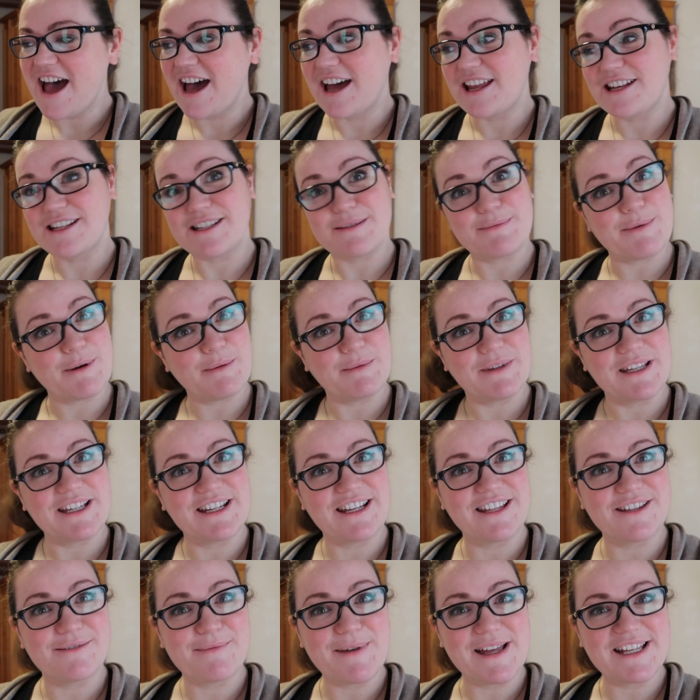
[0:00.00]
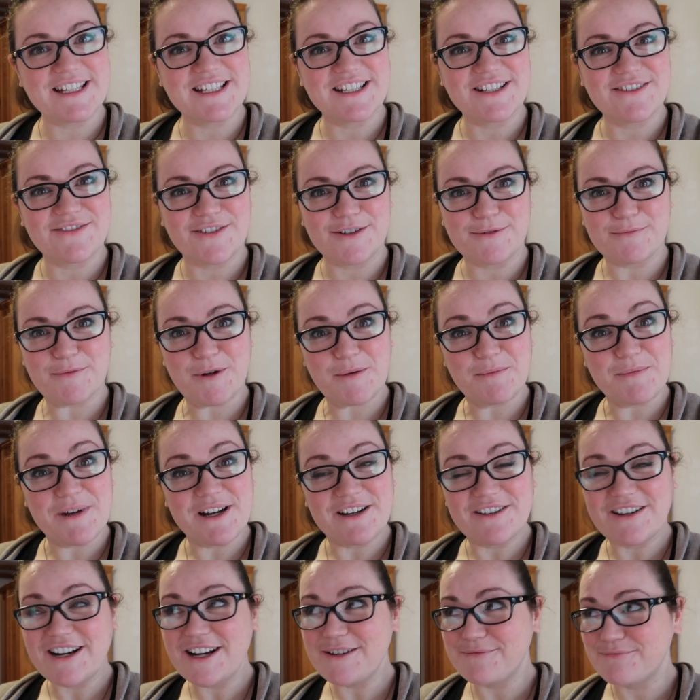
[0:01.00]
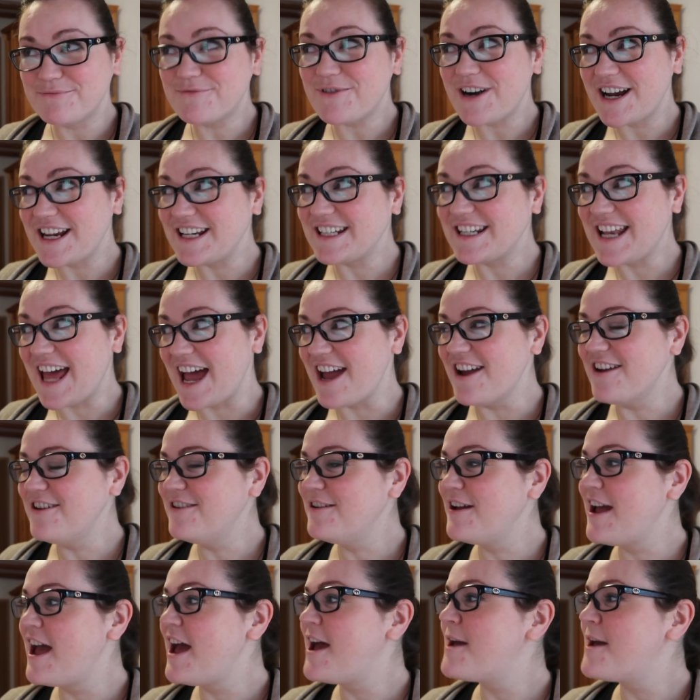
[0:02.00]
and it's probably another message from him right now.